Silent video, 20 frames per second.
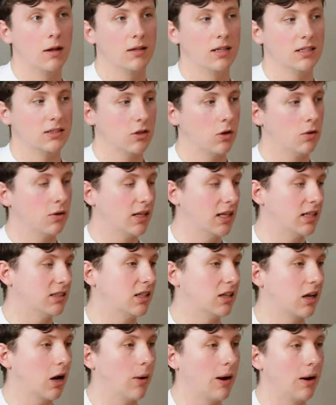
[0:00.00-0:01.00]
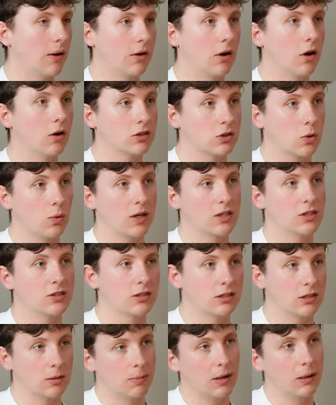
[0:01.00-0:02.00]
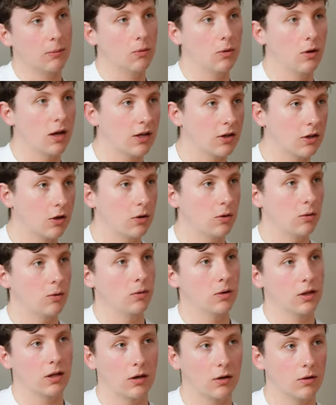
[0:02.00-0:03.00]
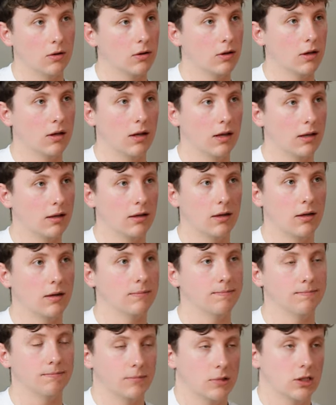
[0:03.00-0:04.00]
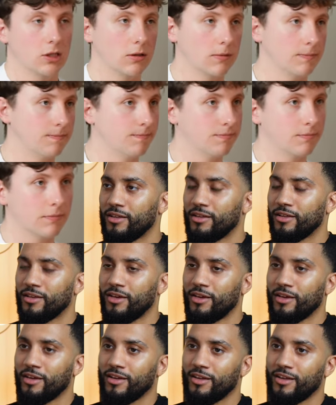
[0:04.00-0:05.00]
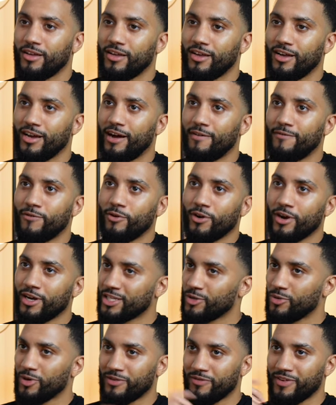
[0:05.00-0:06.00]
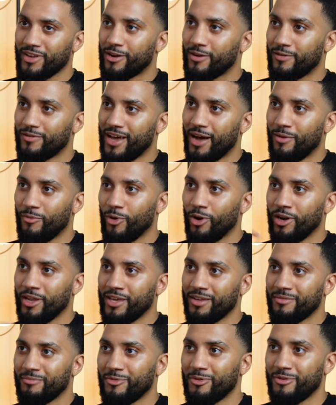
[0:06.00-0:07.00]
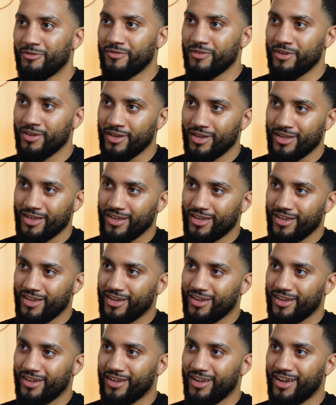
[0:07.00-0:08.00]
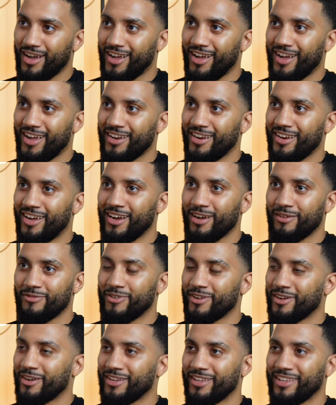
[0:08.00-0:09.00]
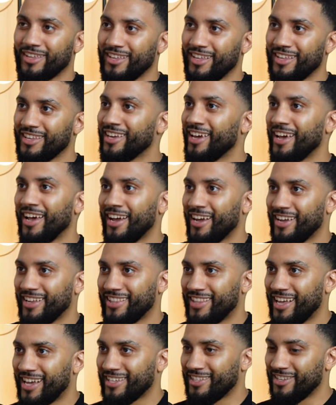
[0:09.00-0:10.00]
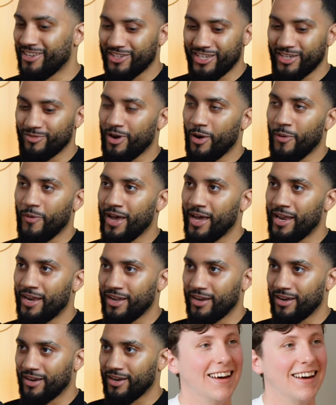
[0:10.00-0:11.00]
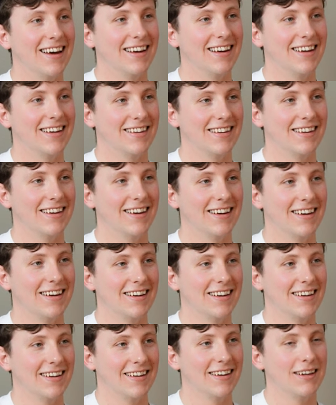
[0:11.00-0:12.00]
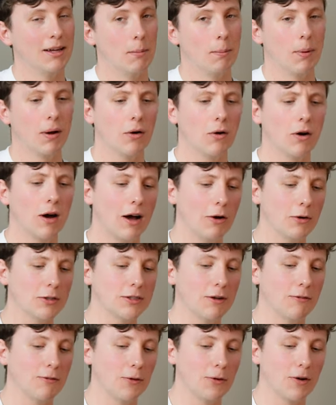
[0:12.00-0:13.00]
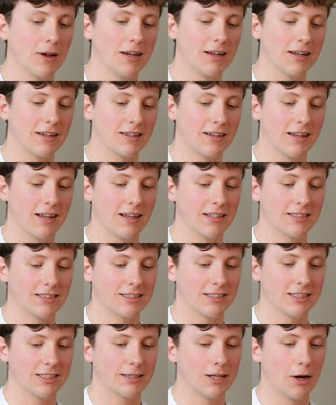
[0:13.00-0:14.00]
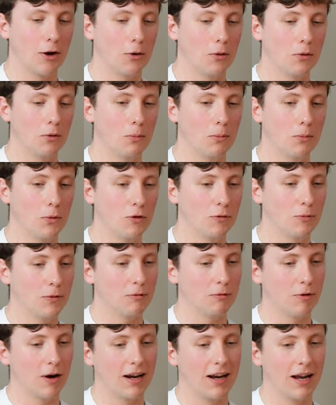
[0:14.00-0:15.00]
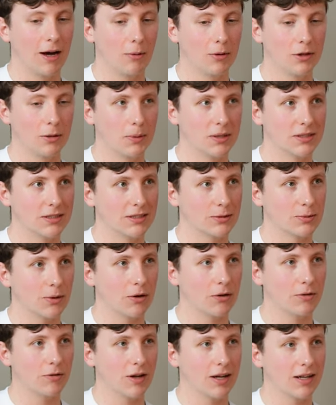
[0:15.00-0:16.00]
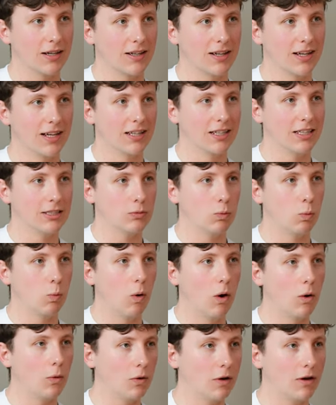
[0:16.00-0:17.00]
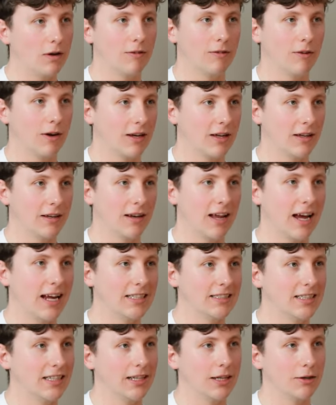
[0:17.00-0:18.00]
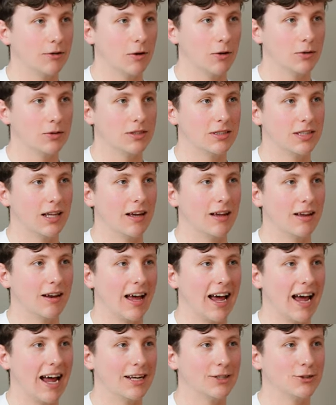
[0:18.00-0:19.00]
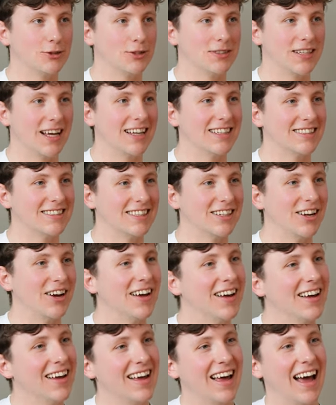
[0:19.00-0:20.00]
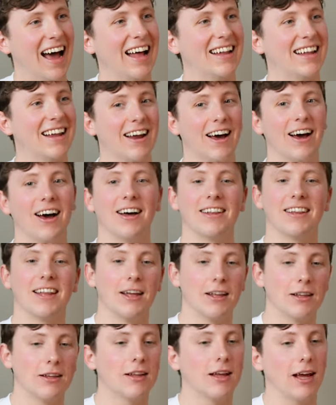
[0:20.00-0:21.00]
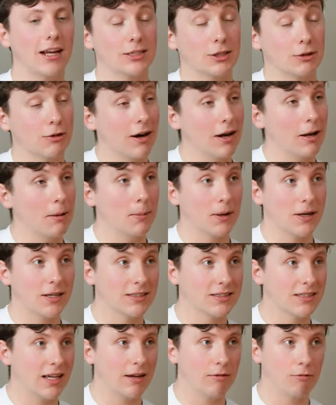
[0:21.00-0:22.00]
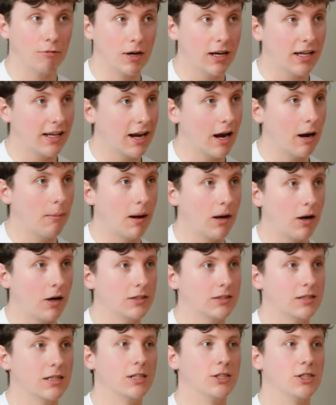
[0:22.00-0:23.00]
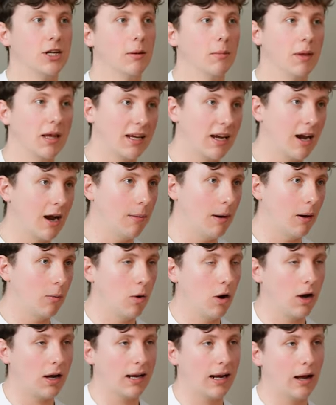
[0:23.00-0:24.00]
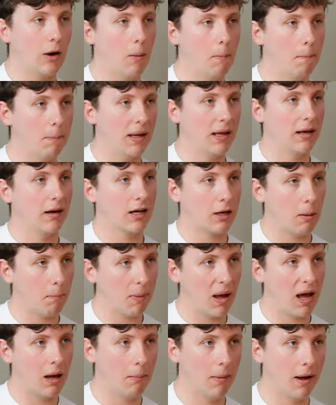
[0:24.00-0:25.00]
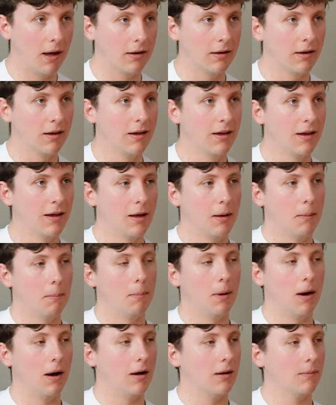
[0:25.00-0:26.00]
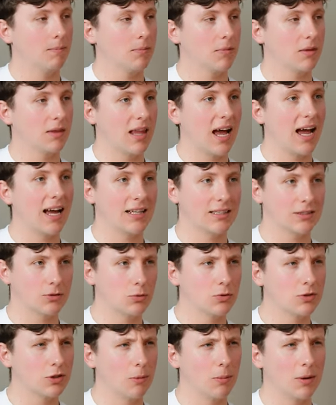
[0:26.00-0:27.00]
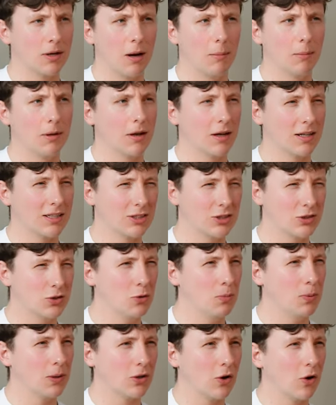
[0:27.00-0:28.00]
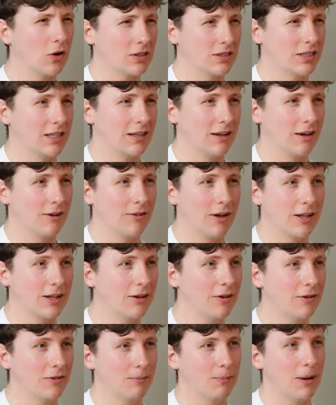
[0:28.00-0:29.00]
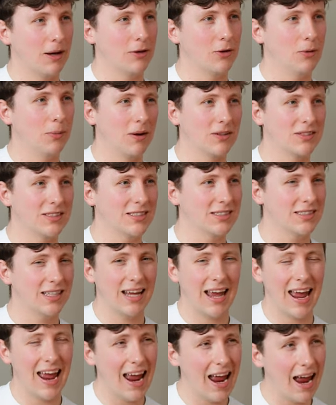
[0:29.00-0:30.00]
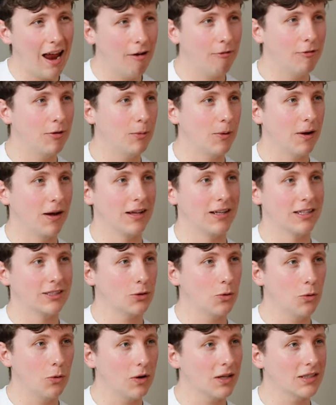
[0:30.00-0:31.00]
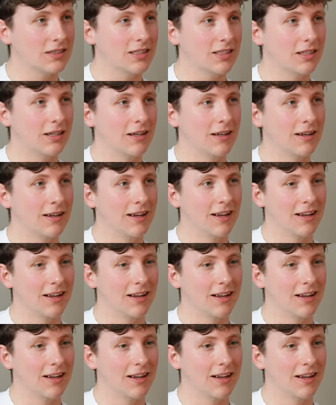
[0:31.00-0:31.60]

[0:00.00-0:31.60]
There's no need to go out and ask questions to people like you know? So we'll see. I thought, because I always think of that Wall-E movie. Same, man. And like, pops in my mind. Yeah. That's literally where we're heading. Like, it's mad. But I also feel like there's this whole movement right now in the business world of like these woke fucking 18-year-olds that are like Andrew Tates, you know? And they're like, it's great because they really care about going to the gym. They care about working out and being like a better man. But that's also becoming like super toxic. I don't know about you, but I see it everywhere. That's all I see.